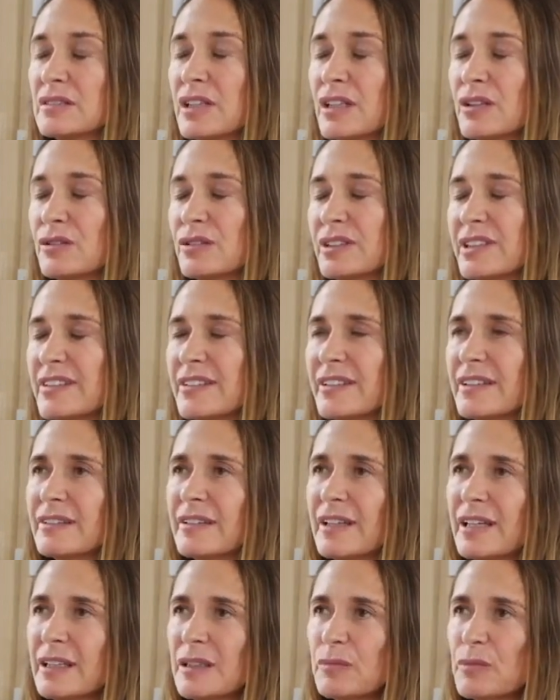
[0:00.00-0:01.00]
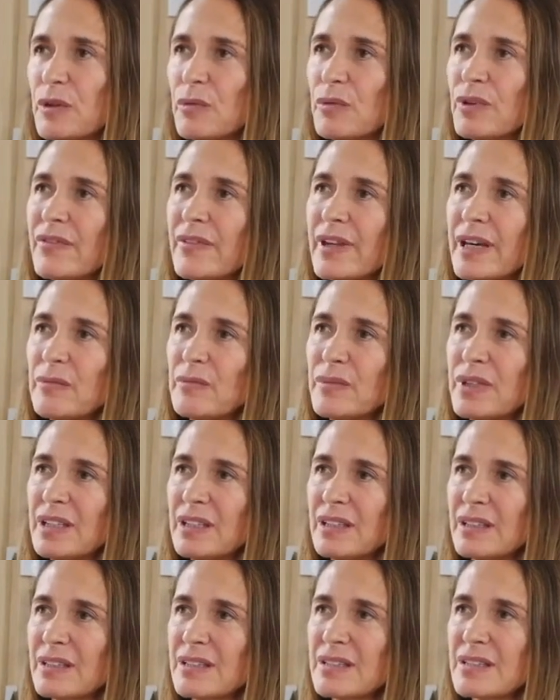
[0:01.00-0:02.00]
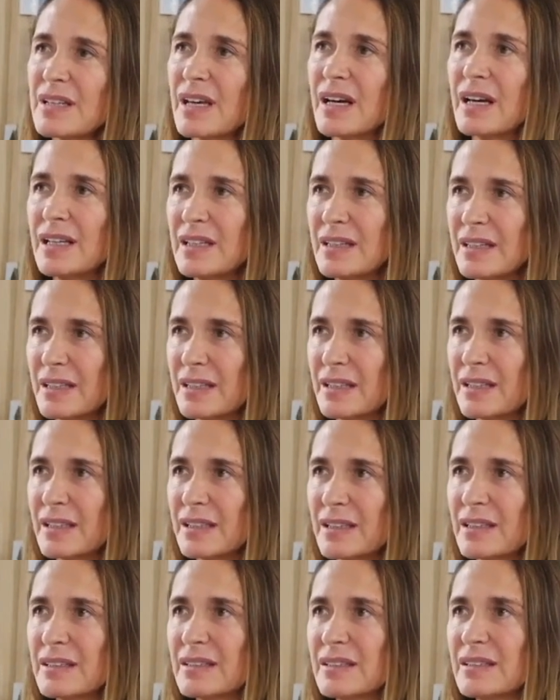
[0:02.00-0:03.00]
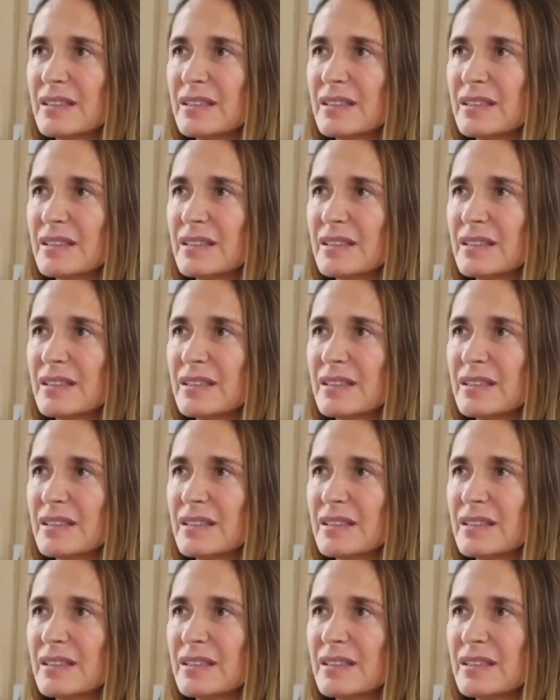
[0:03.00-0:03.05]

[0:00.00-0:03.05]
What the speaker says: not only satanic, but what that means, I think,